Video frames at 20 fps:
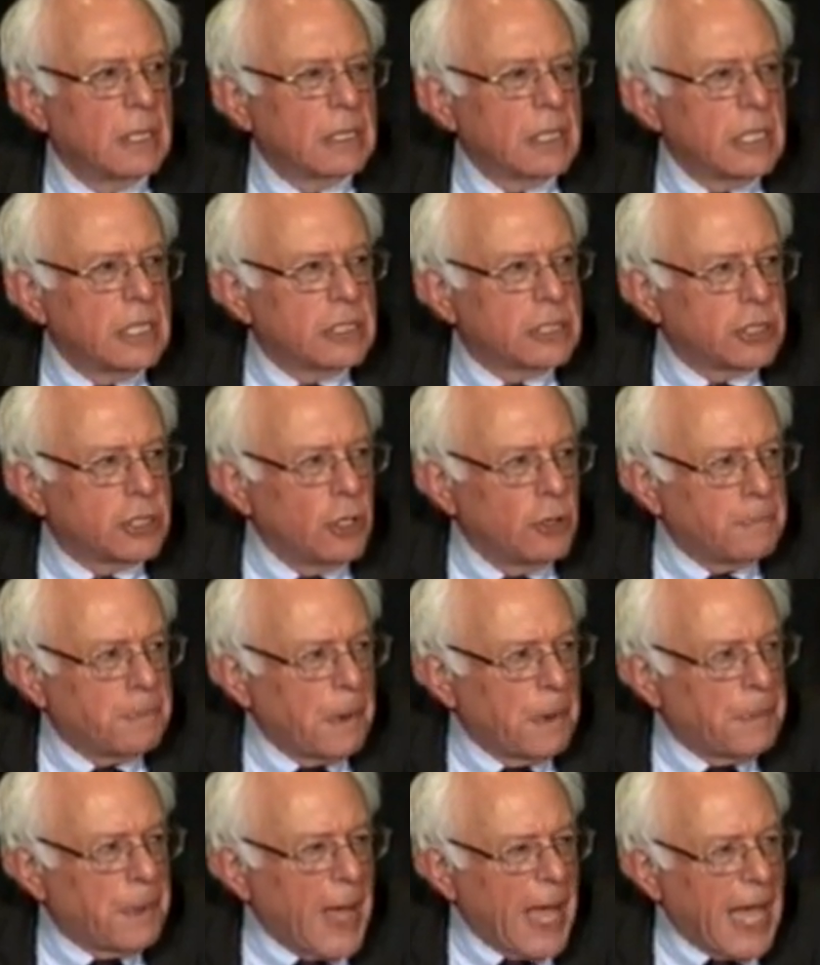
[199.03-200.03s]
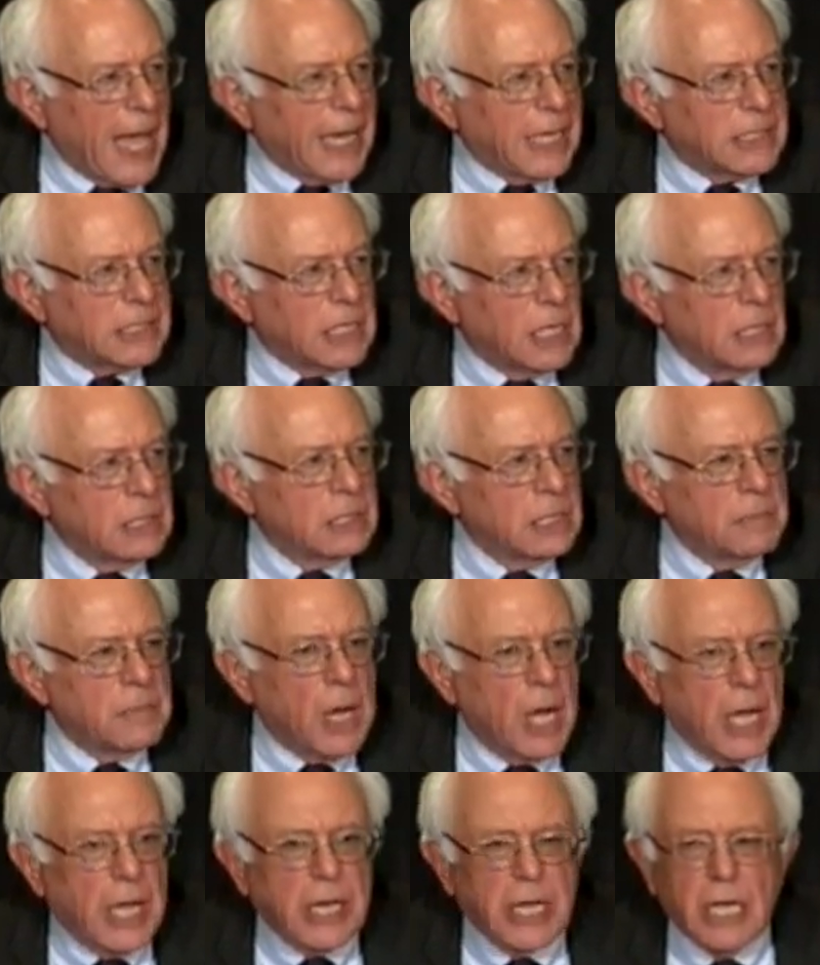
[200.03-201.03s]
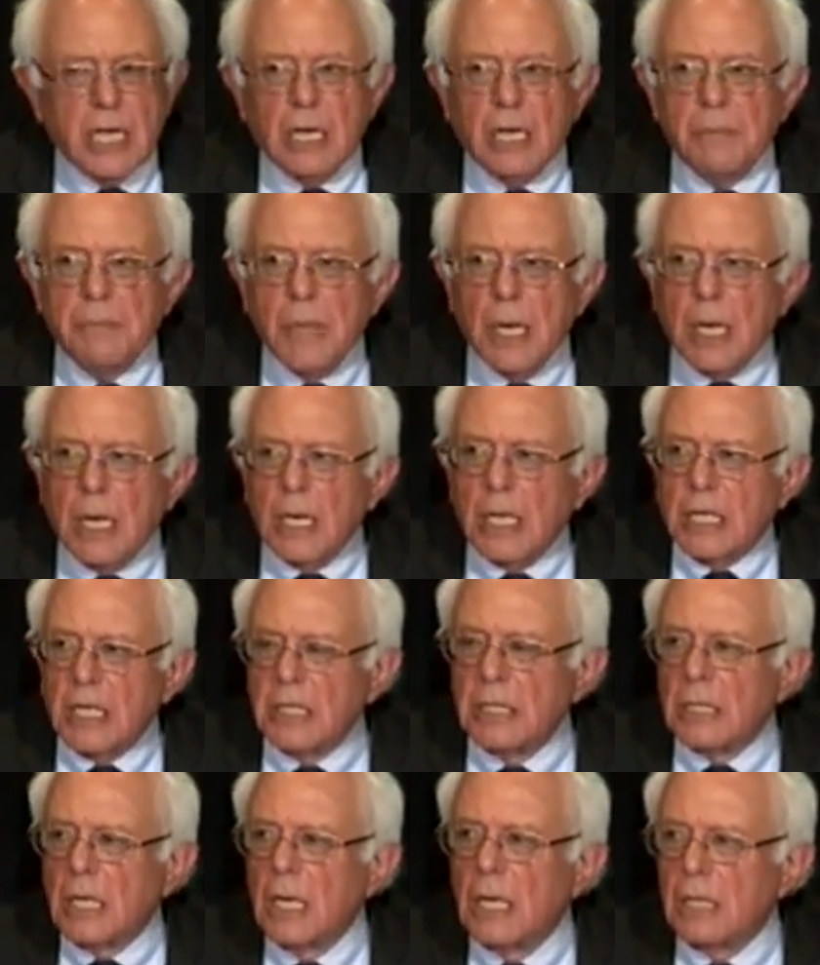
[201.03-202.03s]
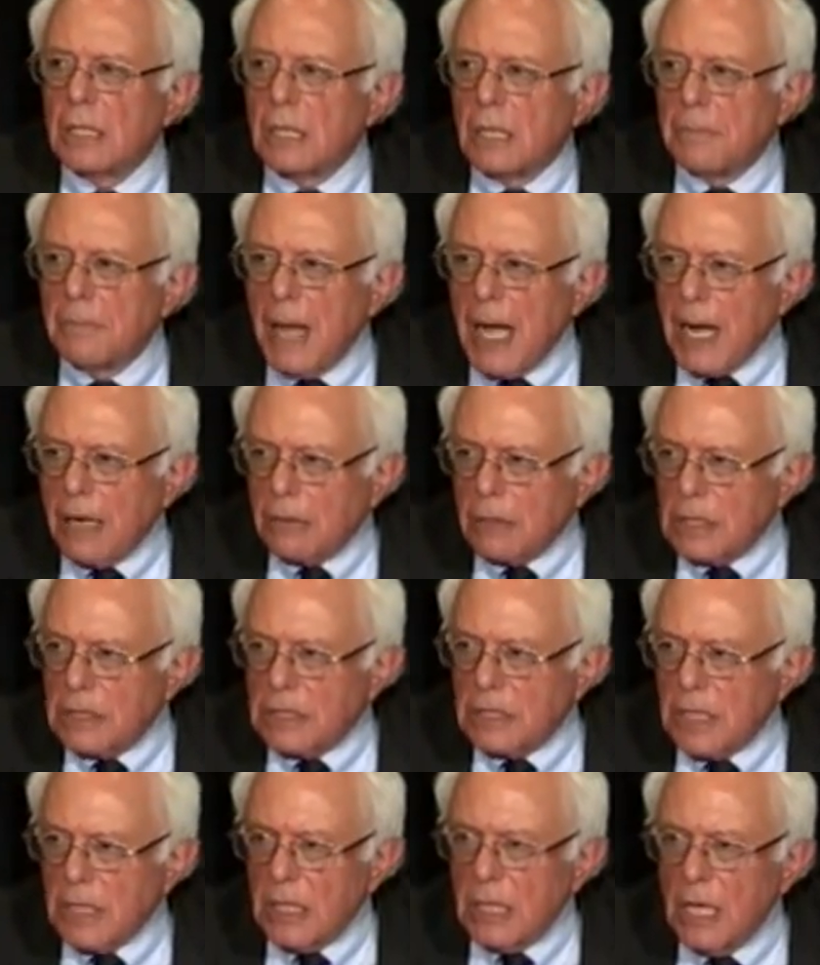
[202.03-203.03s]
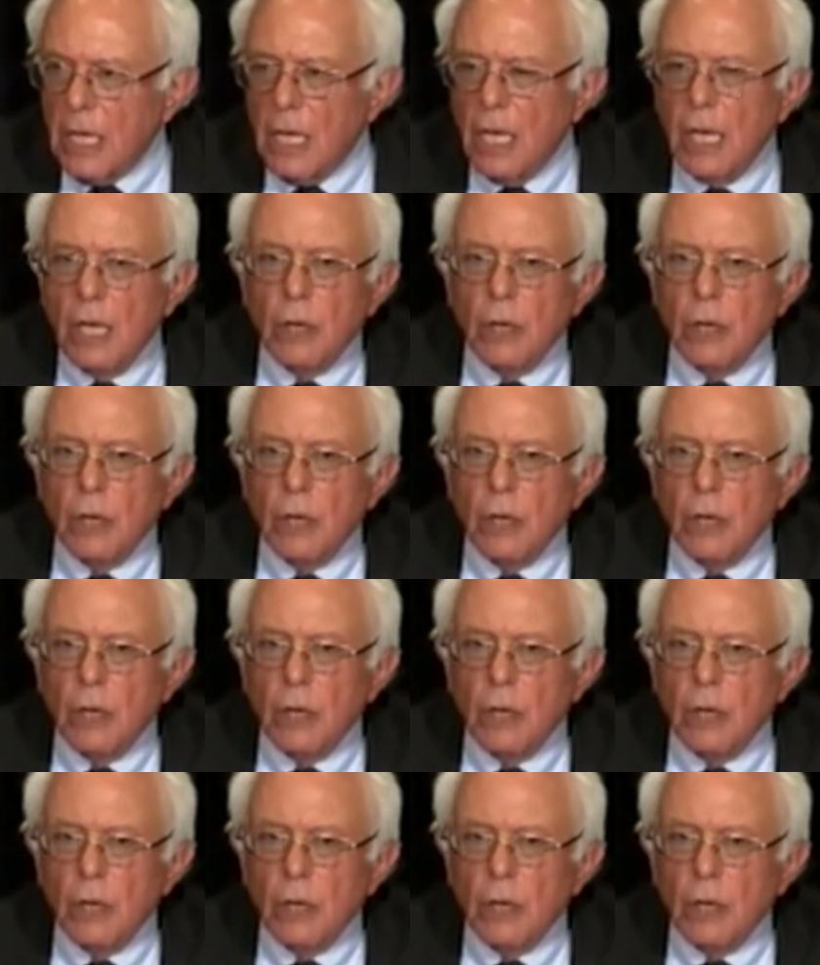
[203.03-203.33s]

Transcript: these super PACs undermining American democracy,